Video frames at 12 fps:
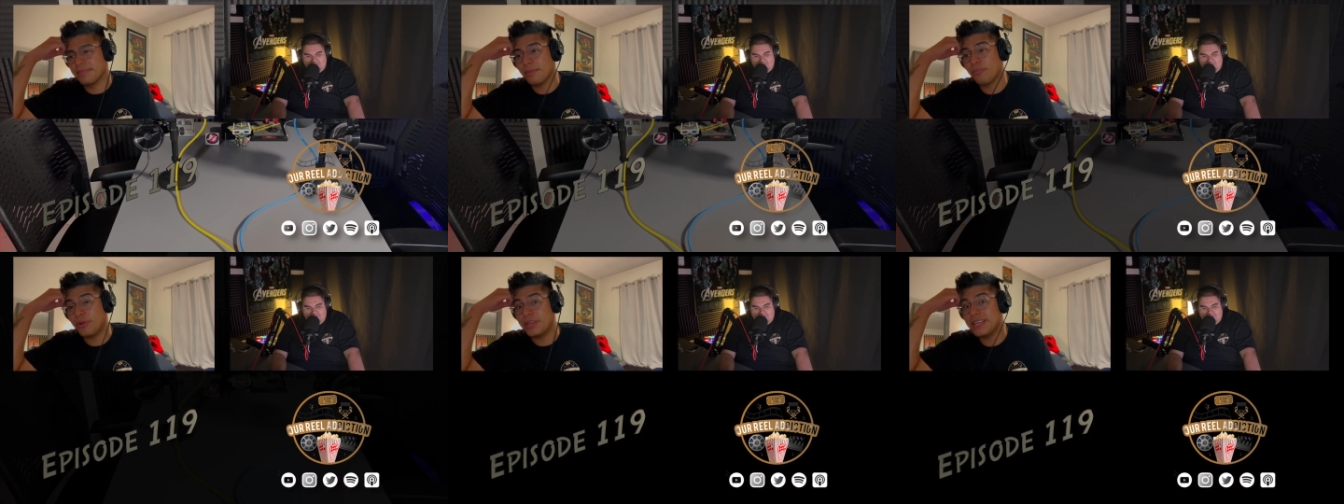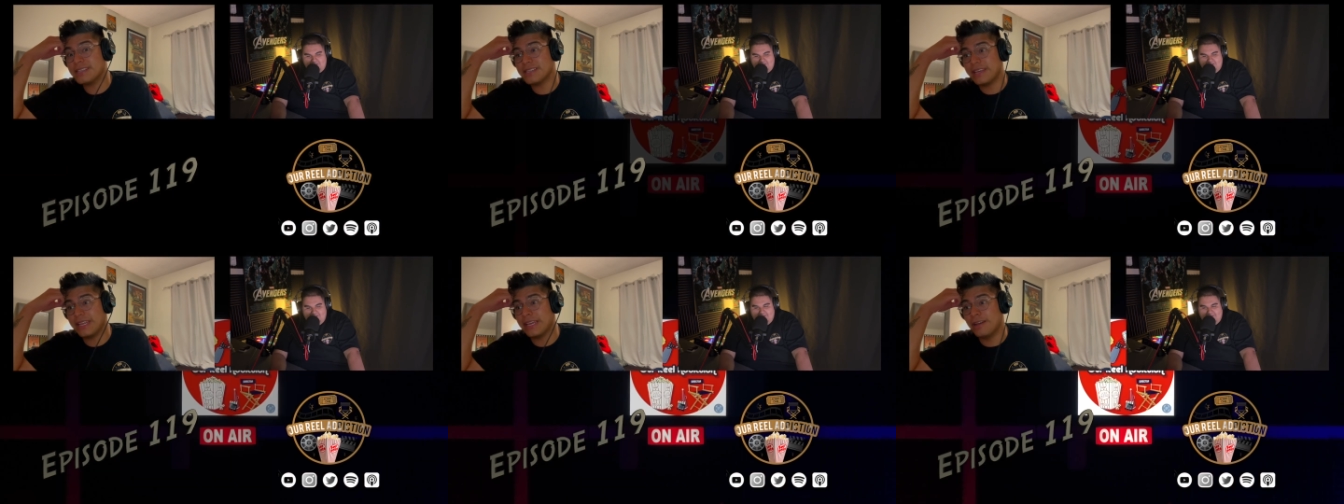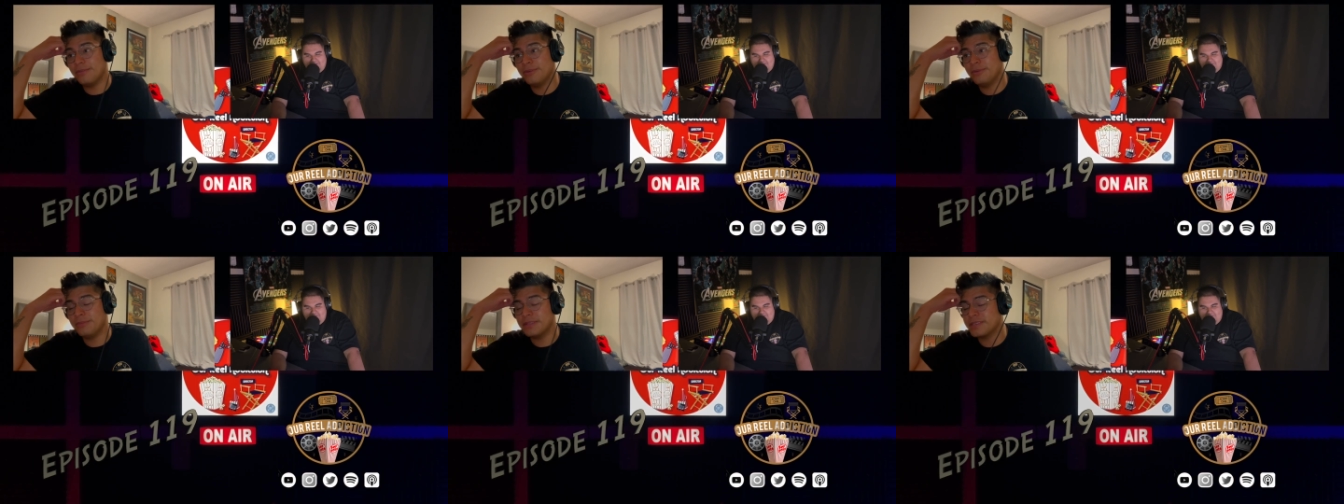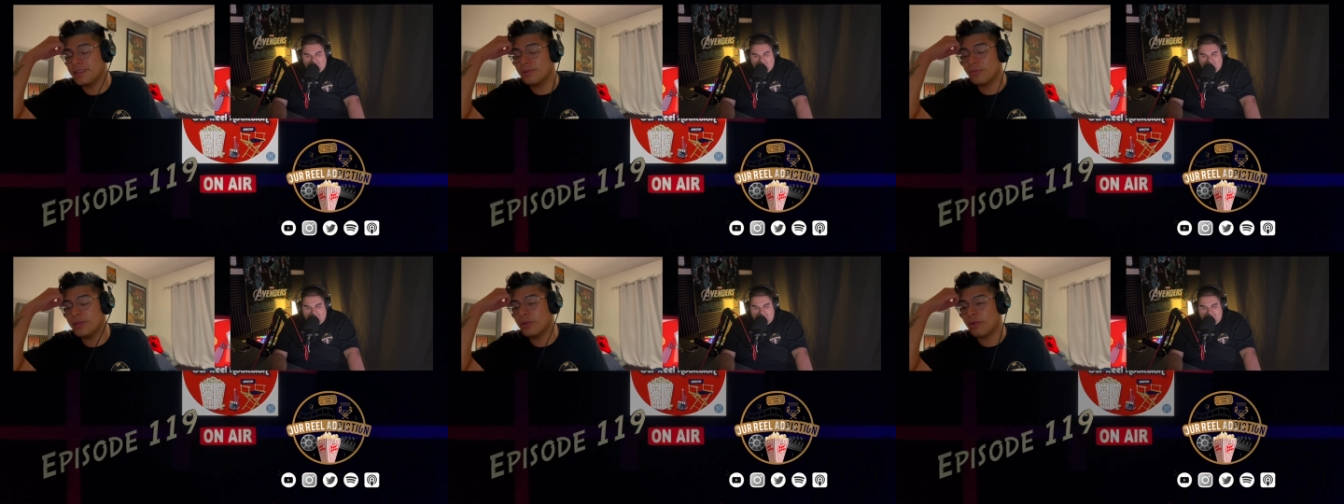Pretty exciting album. It's gonna
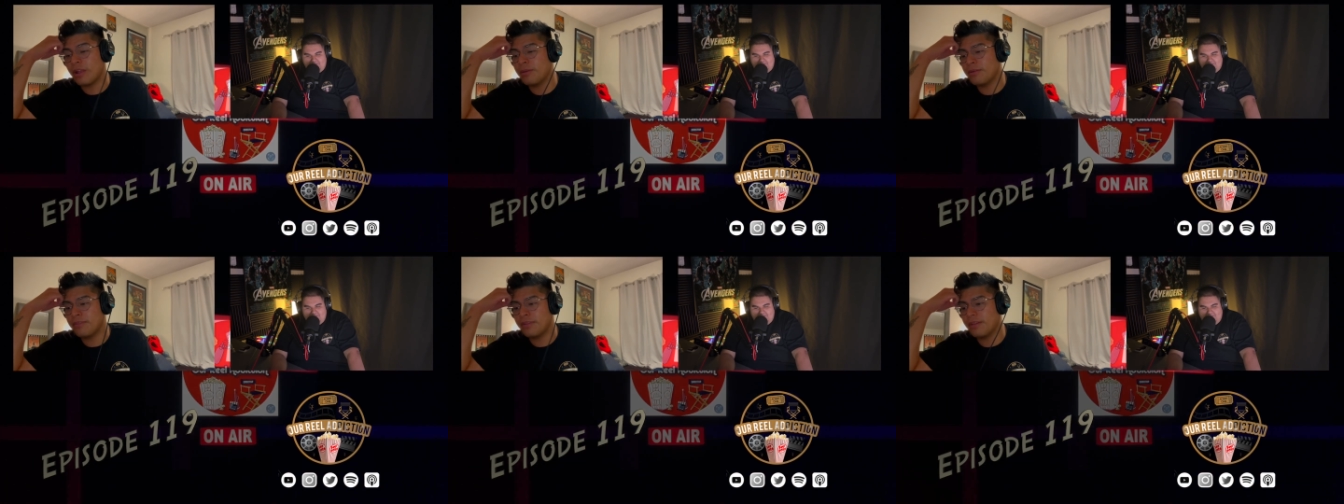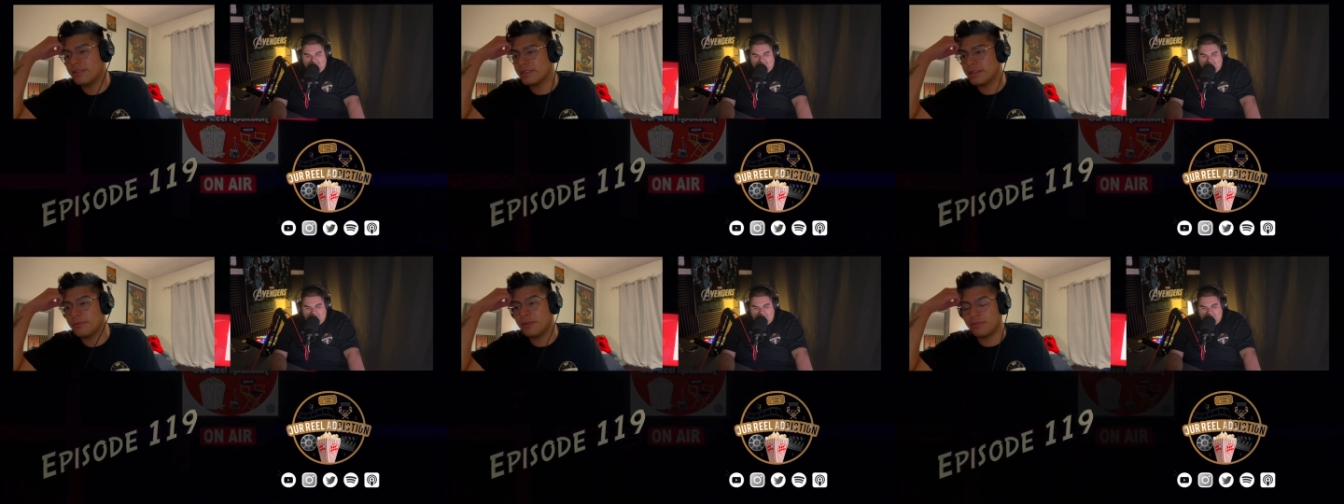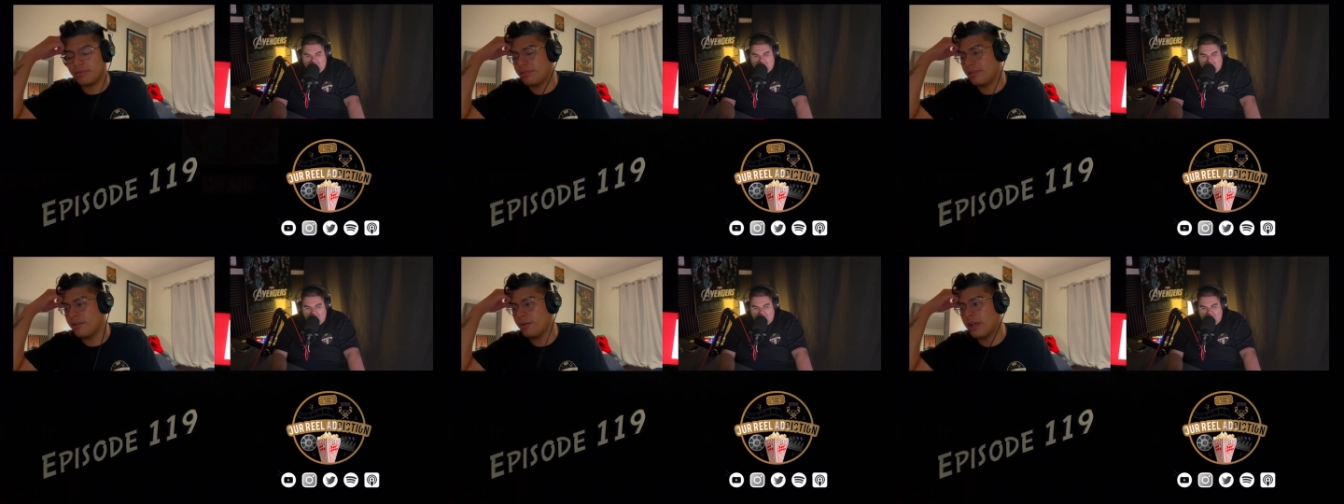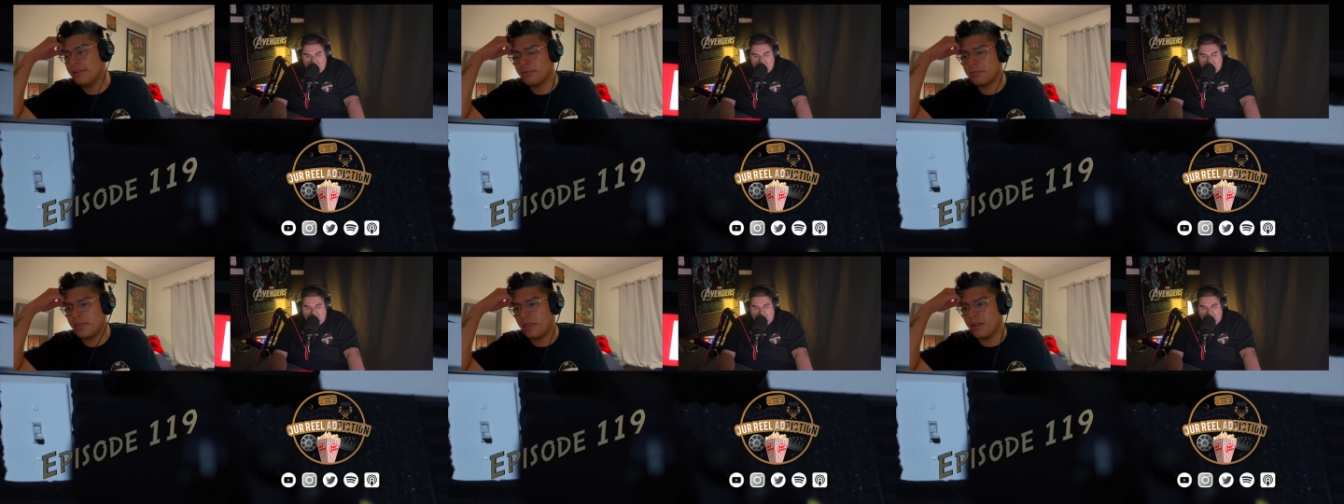win Grammy. It's gonna win, album
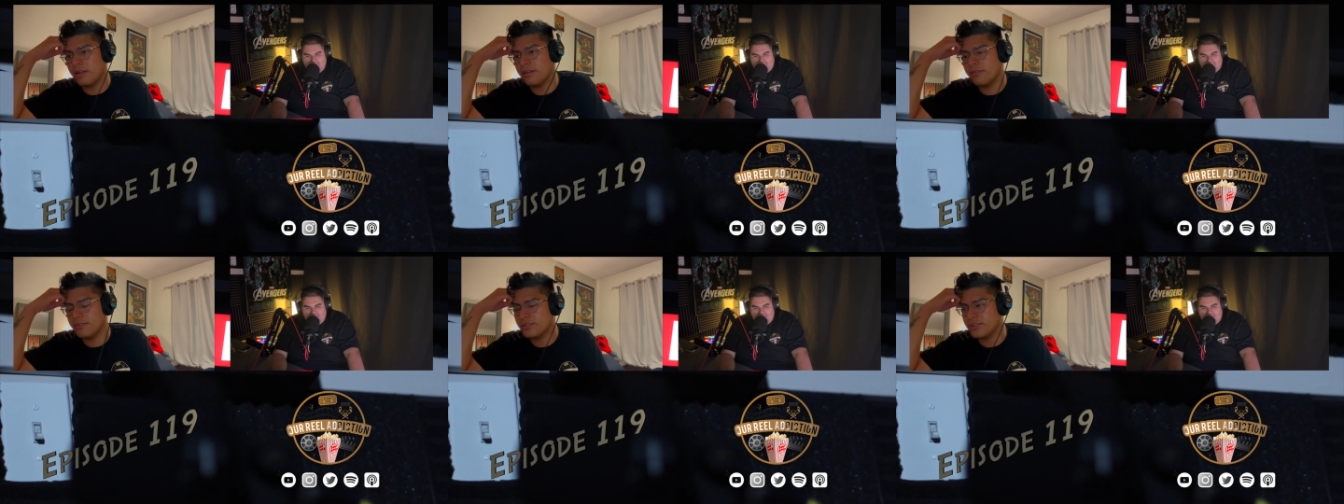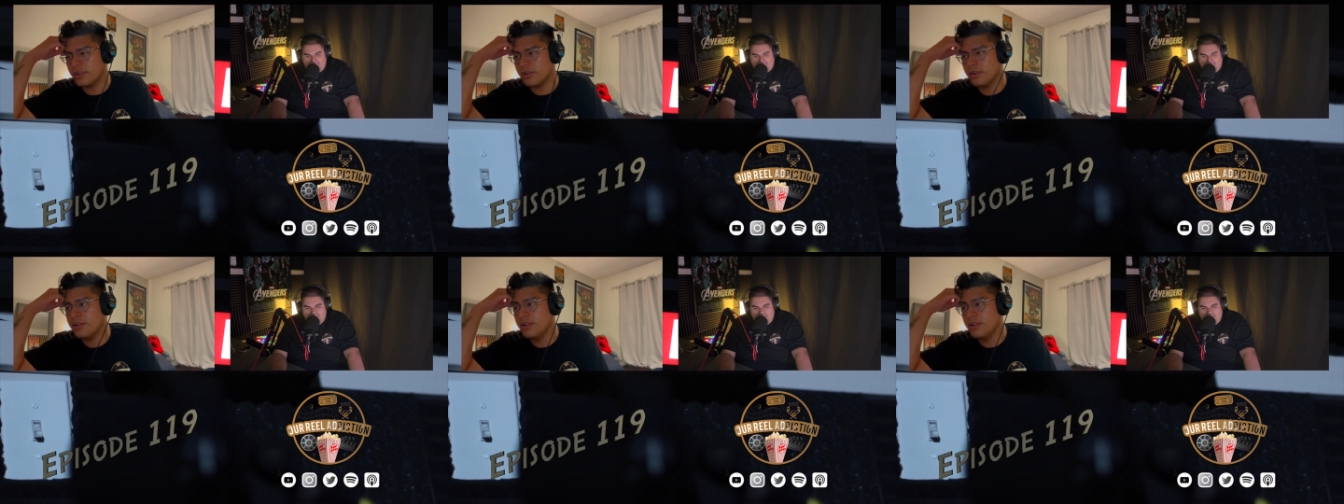of the year for sure.